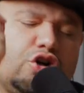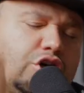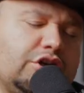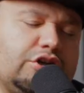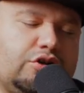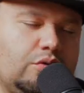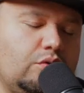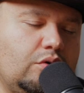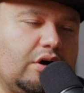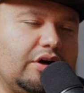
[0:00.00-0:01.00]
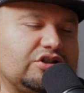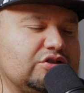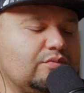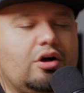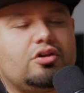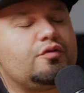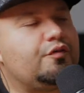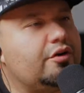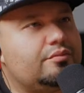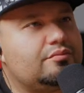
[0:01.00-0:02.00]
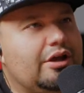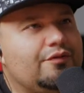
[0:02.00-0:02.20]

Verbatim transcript: you're gonna do a smaller film,